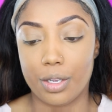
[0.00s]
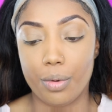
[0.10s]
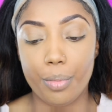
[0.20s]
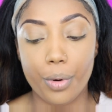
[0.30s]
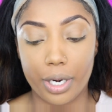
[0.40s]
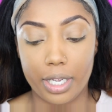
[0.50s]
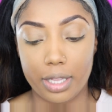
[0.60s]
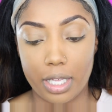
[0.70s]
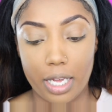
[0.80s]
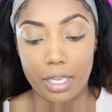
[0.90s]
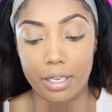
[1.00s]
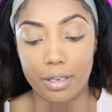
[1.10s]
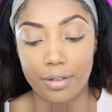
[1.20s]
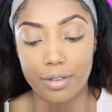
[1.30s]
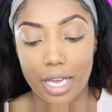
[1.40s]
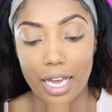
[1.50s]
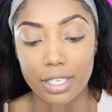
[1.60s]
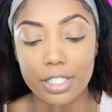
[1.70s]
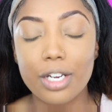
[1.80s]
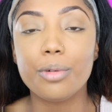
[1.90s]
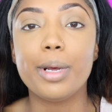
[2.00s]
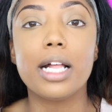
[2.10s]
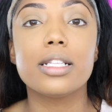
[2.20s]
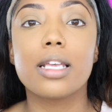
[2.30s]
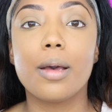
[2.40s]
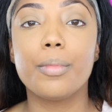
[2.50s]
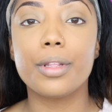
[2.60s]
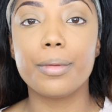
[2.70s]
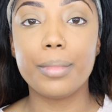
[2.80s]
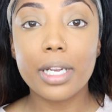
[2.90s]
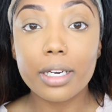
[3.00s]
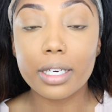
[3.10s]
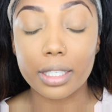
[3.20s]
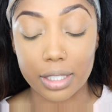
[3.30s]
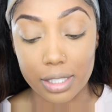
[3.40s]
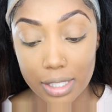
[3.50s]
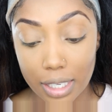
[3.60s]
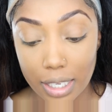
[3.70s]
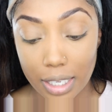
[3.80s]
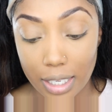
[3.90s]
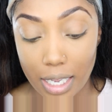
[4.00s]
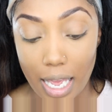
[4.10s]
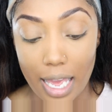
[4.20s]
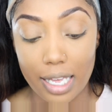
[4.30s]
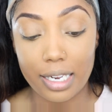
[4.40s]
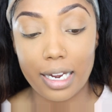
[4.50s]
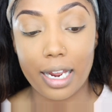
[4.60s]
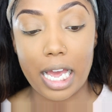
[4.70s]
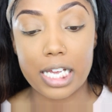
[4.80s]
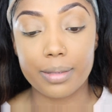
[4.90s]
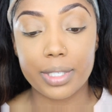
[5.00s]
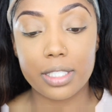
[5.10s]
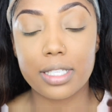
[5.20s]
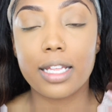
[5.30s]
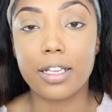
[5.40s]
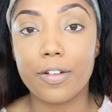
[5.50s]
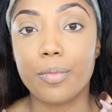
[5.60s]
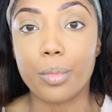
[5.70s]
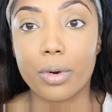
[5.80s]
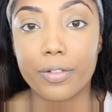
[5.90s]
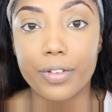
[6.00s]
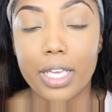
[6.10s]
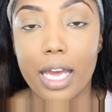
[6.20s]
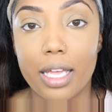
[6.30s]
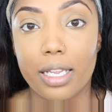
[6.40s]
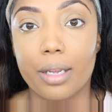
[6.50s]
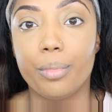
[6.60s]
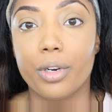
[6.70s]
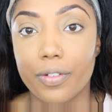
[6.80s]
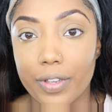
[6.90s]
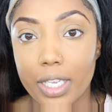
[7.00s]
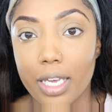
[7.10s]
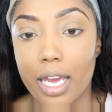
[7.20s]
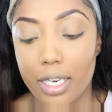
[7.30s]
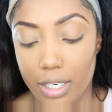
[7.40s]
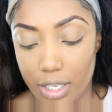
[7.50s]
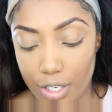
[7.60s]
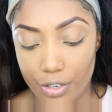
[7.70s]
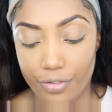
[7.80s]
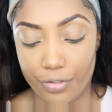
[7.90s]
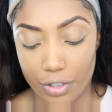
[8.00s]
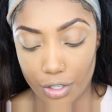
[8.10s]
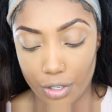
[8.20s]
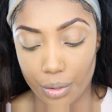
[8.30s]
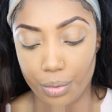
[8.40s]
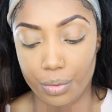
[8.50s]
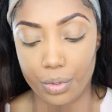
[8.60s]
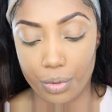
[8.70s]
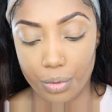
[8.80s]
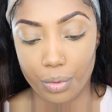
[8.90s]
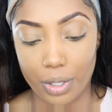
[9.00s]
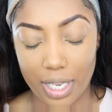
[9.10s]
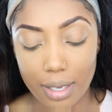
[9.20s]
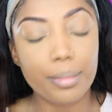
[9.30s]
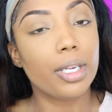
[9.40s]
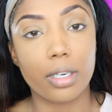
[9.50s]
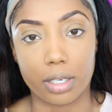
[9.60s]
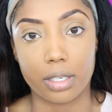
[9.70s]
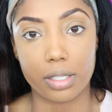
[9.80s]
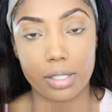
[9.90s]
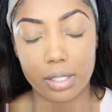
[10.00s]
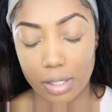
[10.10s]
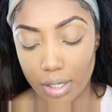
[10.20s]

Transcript: so important that eyeshadow palettes come with mirrors. And as much as I love Morphe, I need for you to get mirrors.